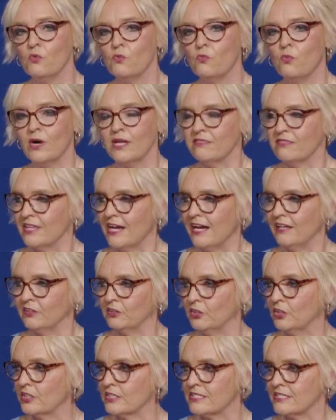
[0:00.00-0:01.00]
What
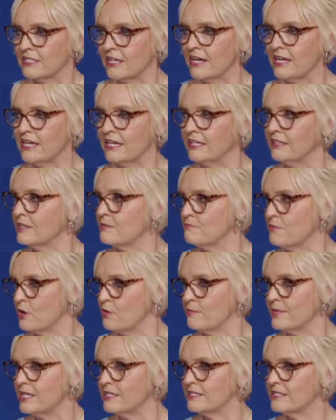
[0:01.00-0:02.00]
that looks like in the
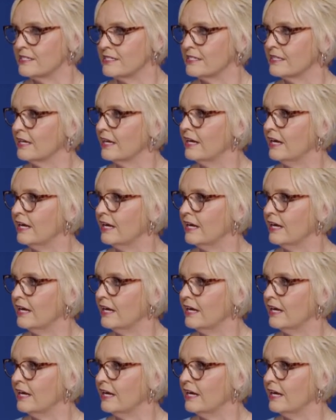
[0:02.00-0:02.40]
moment